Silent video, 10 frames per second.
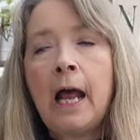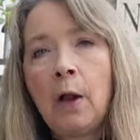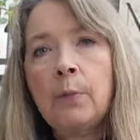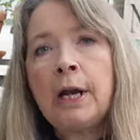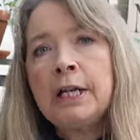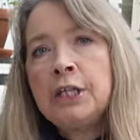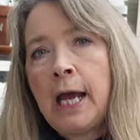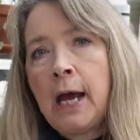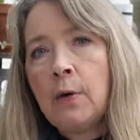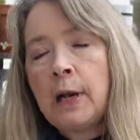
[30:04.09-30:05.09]
I'll branch
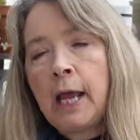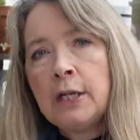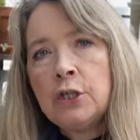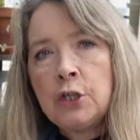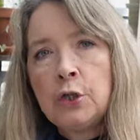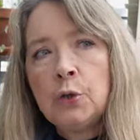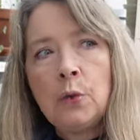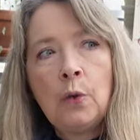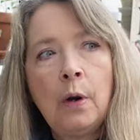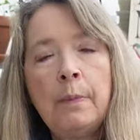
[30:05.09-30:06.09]
out and
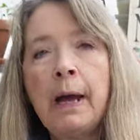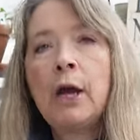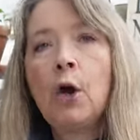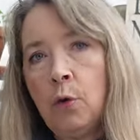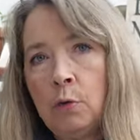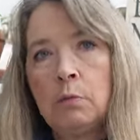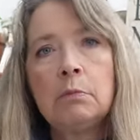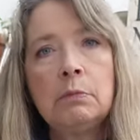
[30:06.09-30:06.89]
do my own